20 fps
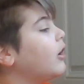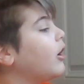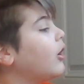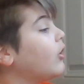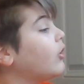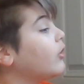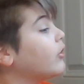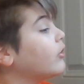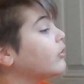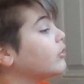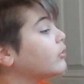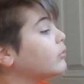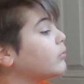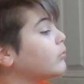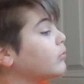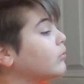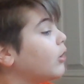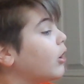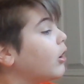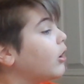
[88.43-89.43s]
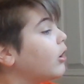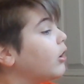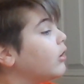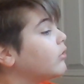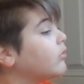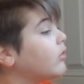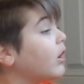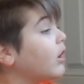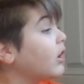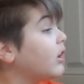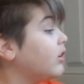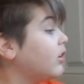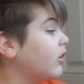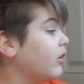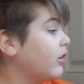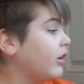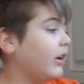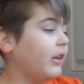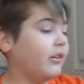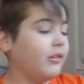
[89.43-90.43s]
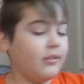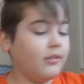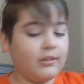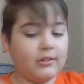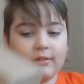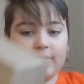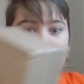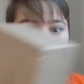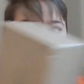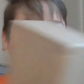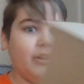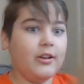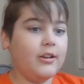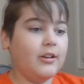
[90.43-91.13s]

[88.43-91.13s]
Oh, it was red. Okay, that was red.